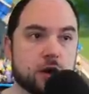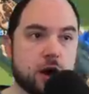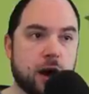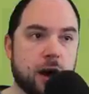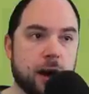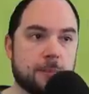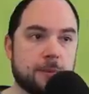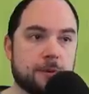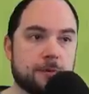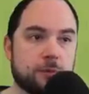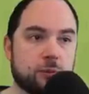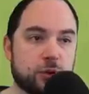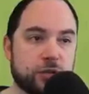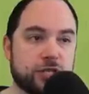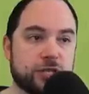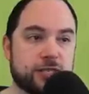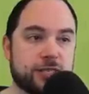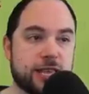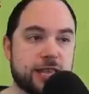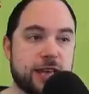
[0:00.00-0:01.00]
um, which
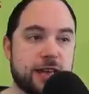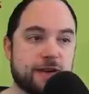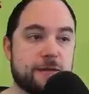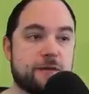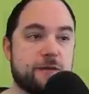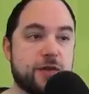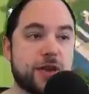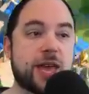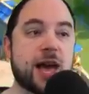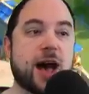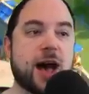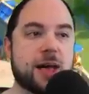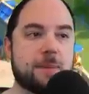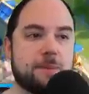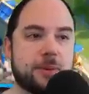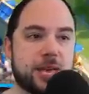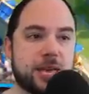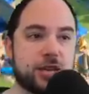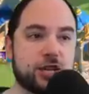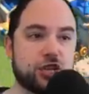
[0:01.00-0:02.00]
is the
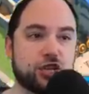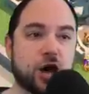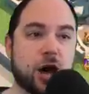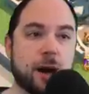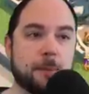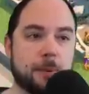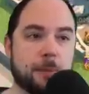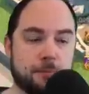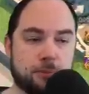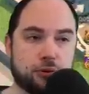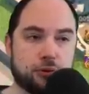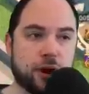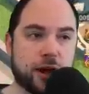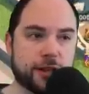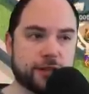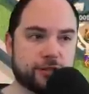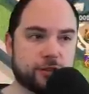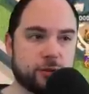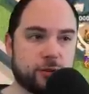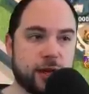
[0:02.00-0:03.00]
VIP shop
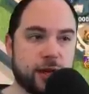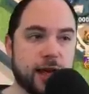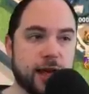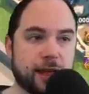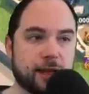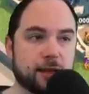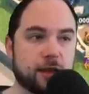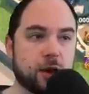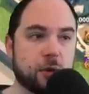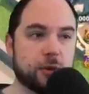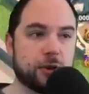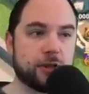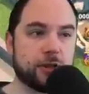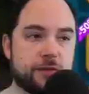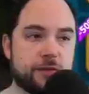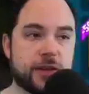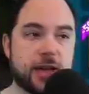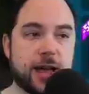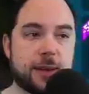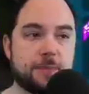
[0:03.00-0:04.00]
price. Okay, I can go
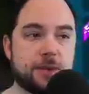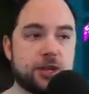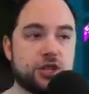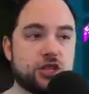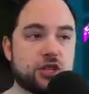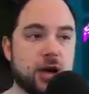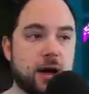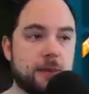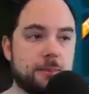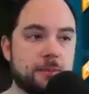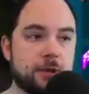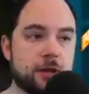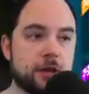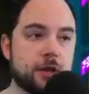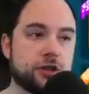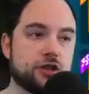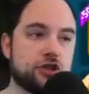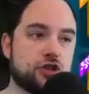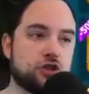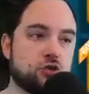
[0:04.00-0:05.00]
VIP shop,
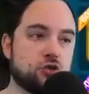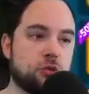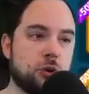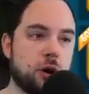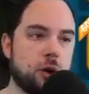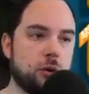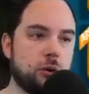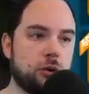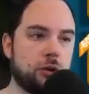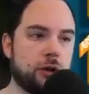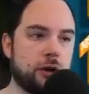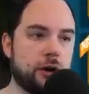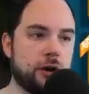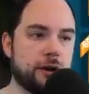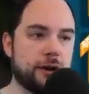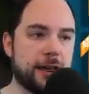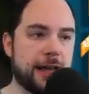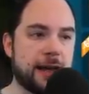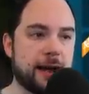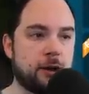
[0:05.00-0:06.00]
scroll
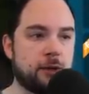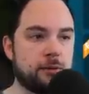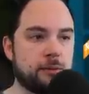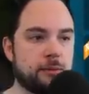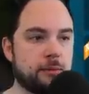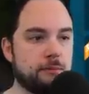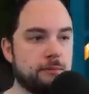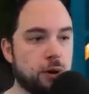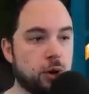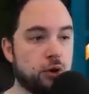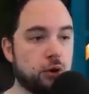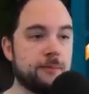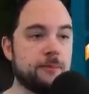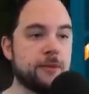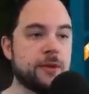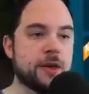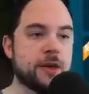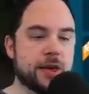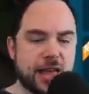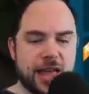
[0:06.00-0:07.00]
on down, boom.
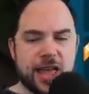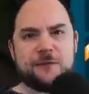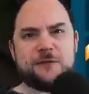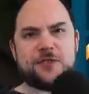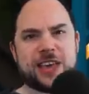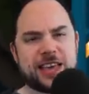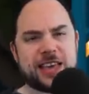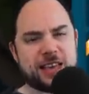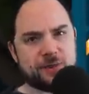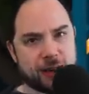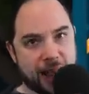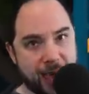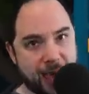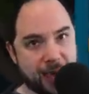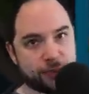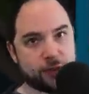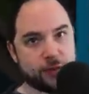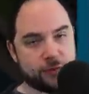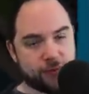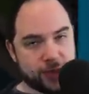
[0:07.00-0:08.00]
If you even
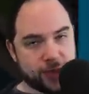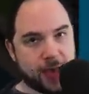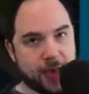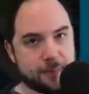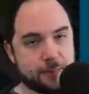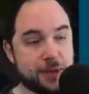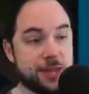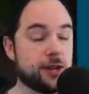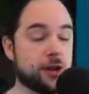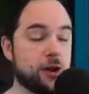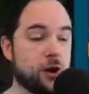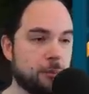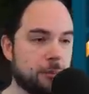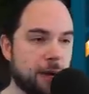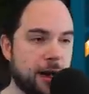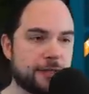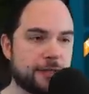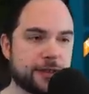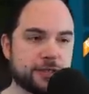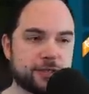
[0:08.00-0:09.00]
have the VIP to go
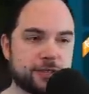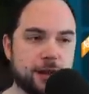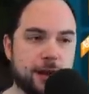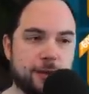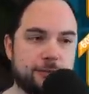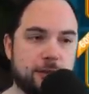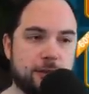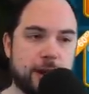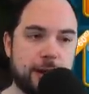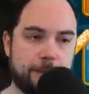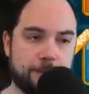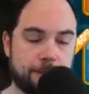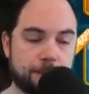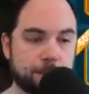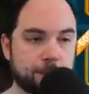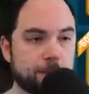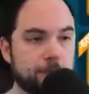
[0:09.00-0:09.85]
buy this stuff, right?